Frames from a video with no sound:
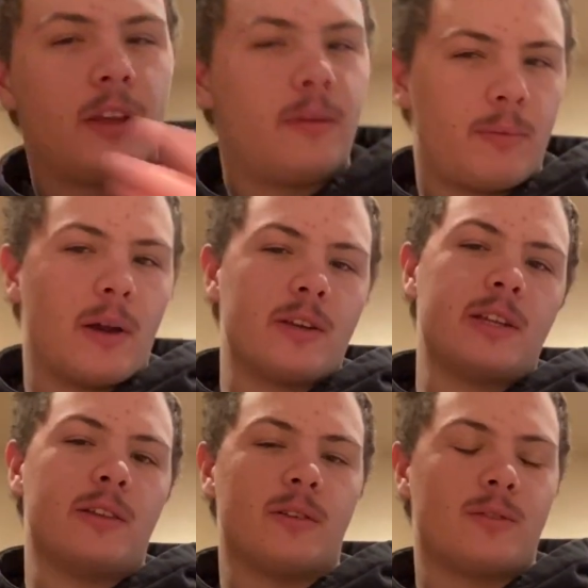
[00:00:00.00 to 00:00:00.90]
Pyrus
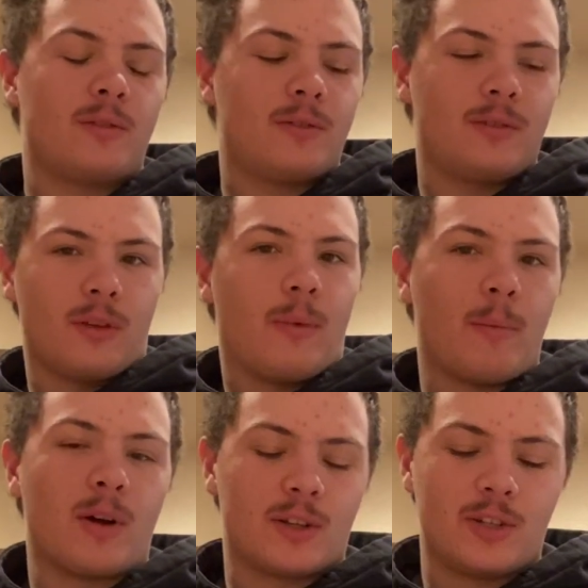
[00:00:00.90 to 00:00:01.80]
Helios, my
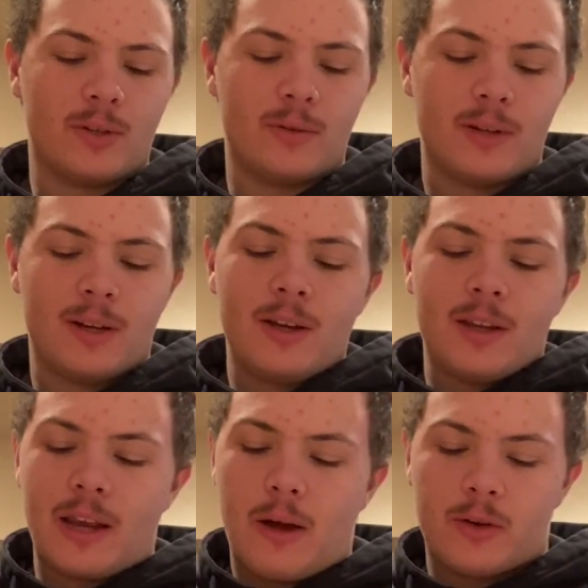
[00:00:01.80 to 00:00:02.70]
Mark II.
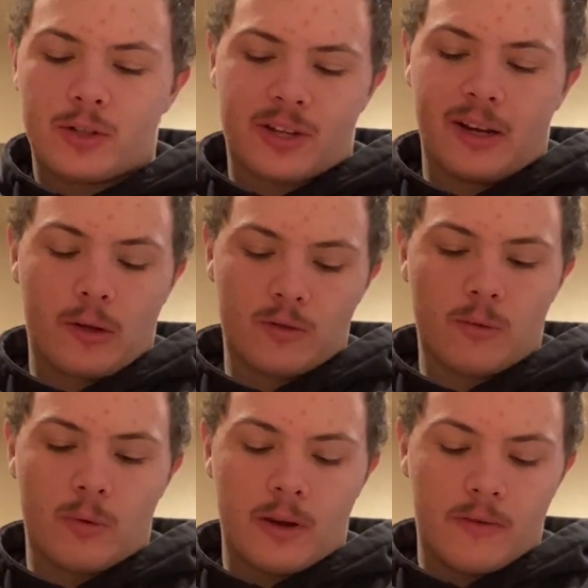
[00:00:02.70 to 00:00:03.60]
Now it just kind of goes with
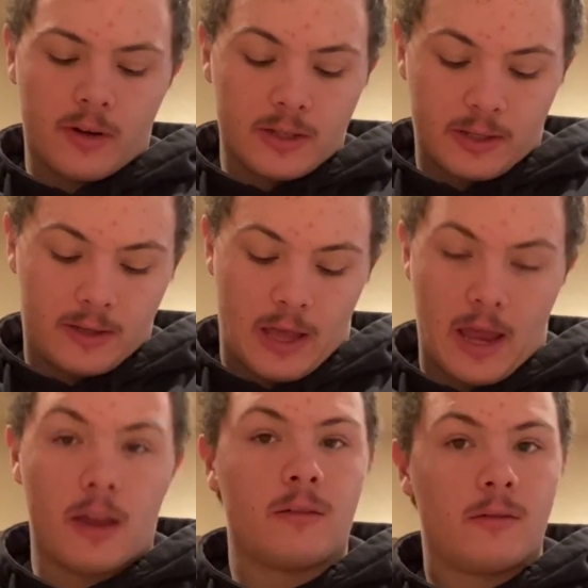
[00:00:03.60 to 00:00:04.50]
whatever, because it
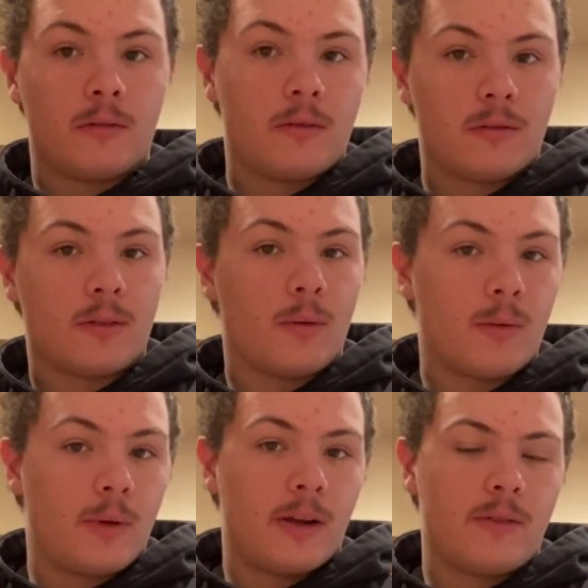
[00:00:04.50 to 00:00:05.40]
can go with
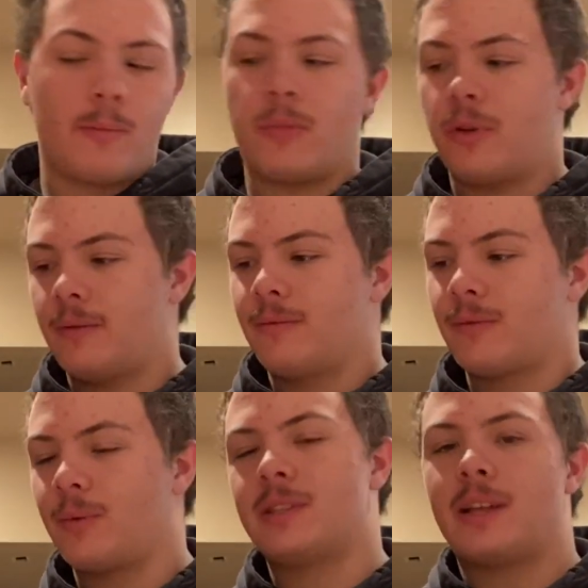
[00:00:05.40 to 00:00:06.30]
whatever. But the
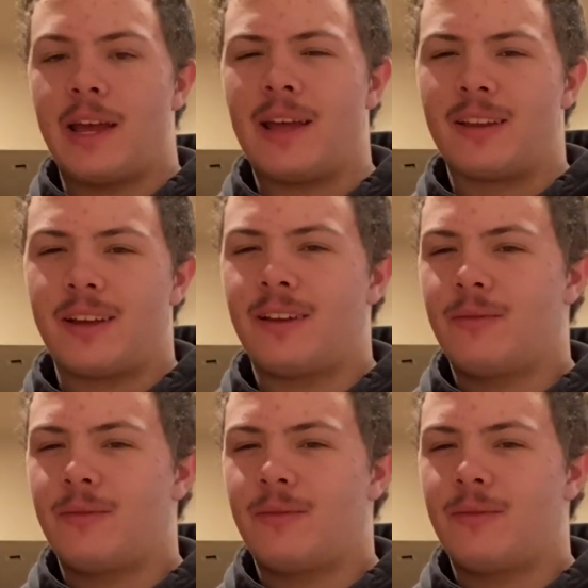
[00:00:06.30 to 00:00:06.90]
reason I had it kind of